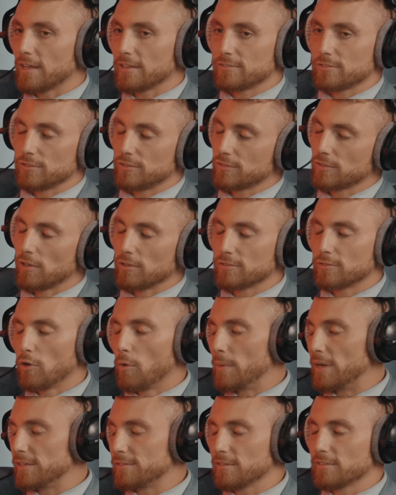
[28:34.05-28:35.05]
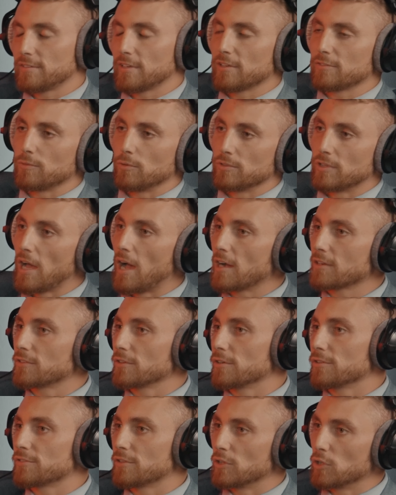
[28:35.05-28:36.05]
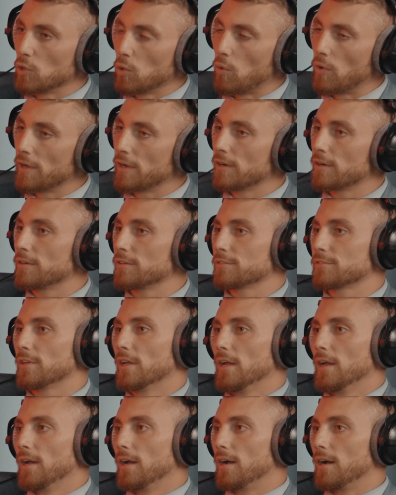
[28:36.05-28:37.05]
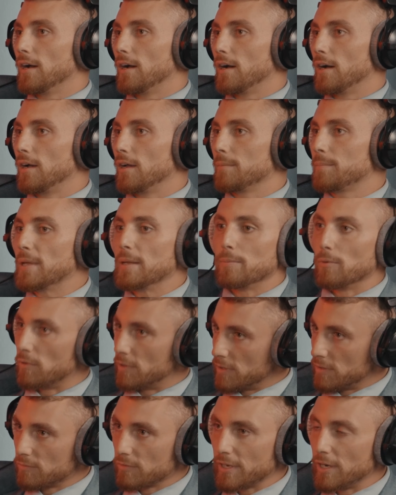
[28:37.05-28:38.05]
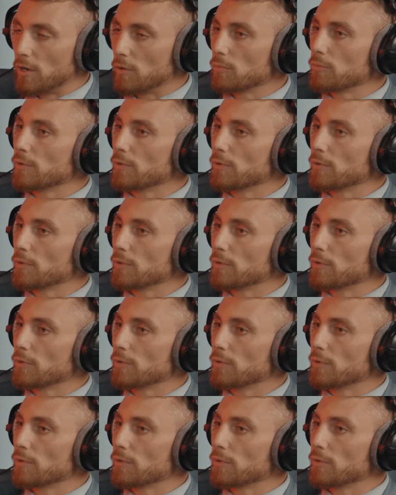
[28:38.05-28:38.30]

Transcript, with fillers: I just saw so many successful doctors and lawyers, uh, people in, you know,